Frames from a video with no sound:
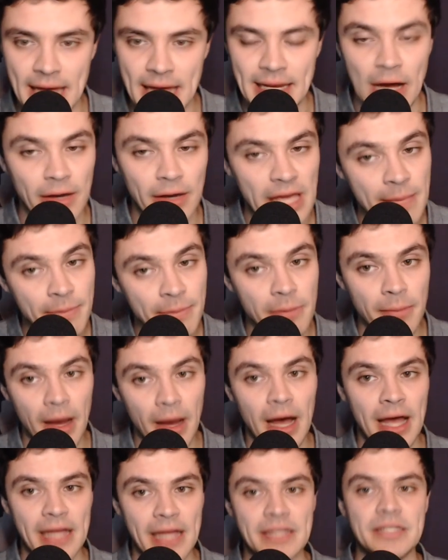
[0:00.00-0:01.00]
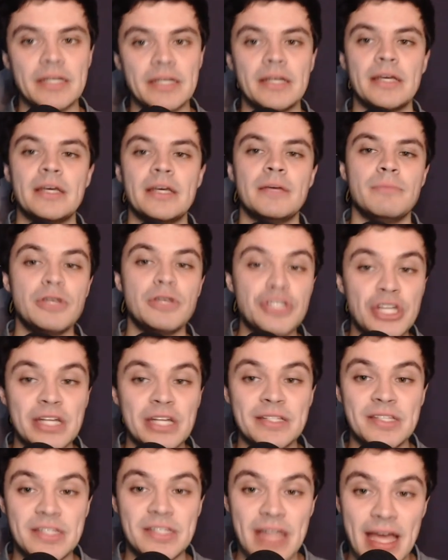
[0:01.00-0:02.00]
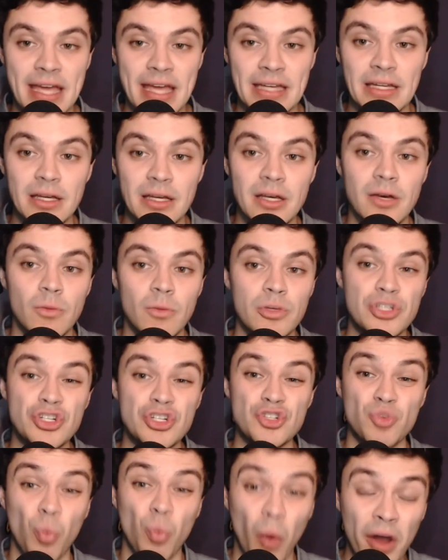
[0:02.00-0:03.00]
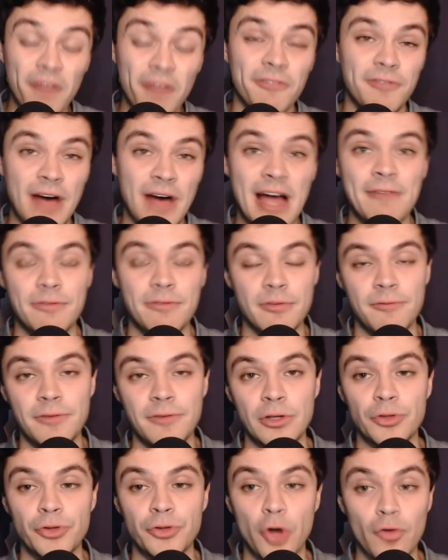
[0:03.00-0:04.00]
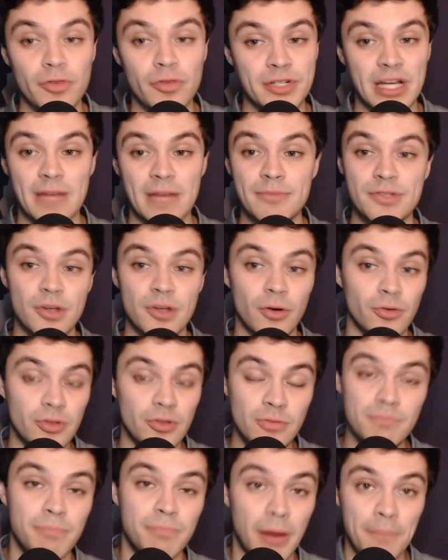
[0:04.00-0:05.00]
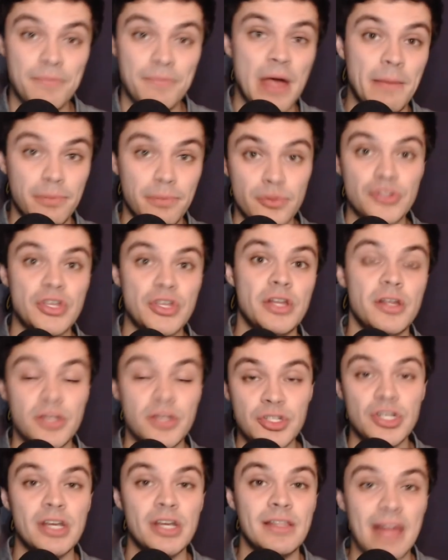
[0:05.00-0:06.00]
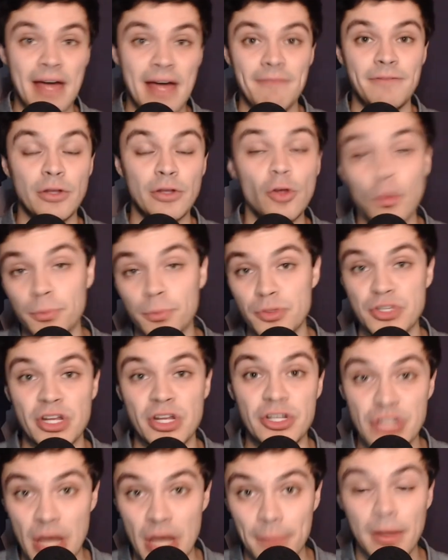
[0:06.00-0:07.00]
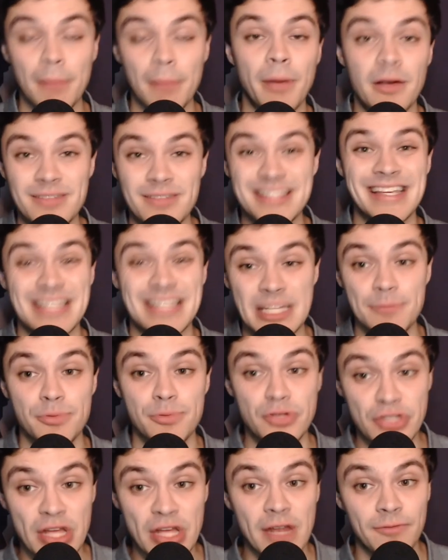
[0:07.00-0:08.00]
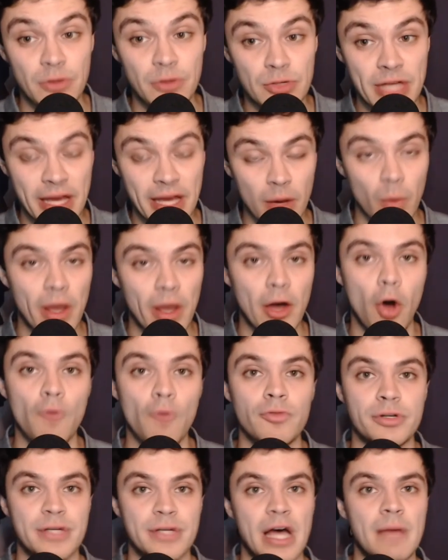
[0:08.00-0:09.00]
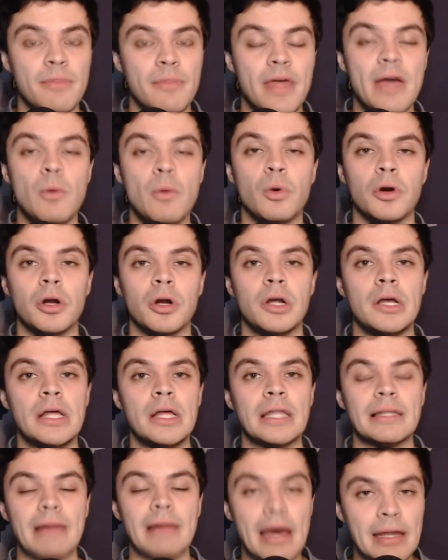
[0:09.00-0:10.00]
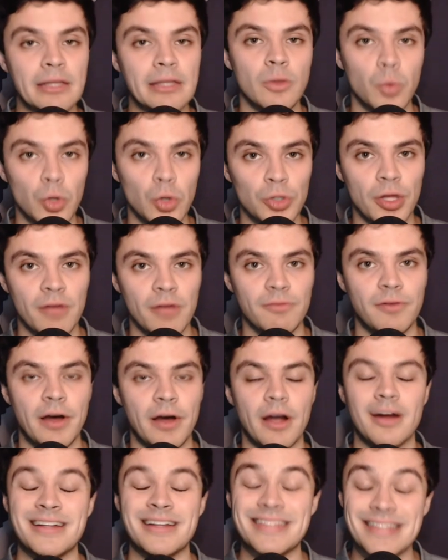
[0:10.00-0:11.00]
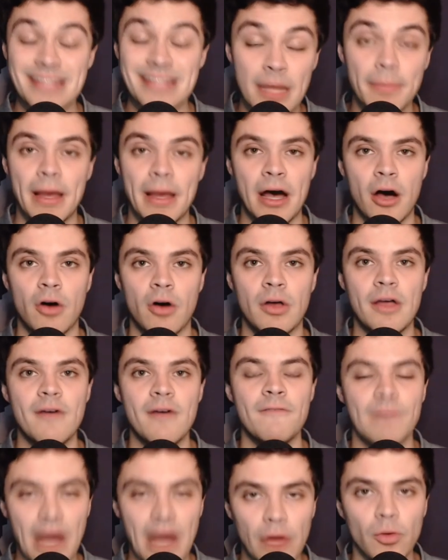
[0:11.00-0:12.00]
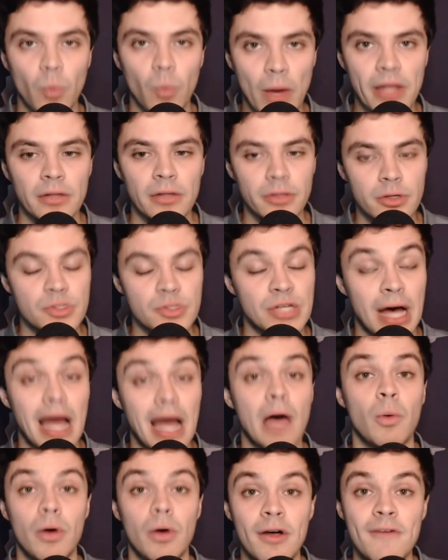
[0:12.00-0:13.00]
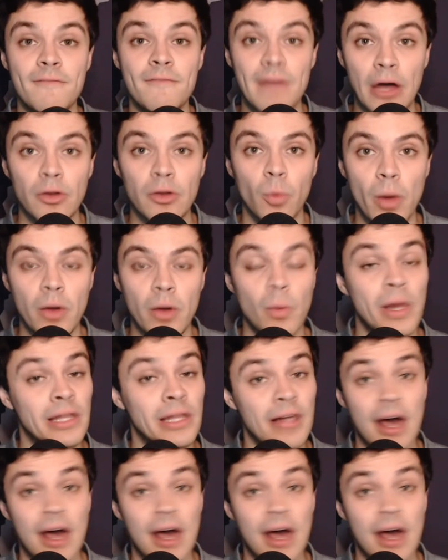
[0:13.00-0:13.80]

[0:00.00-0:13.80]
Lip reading: Now, keep in mind, Michigan State was just 1 of 5 from the field in overtime. So you bump that percentage, that field goal percentage up above 60% if you take away overtime. They were lighting the world on fire and somehow found a way to lose. Iowa found a way to win.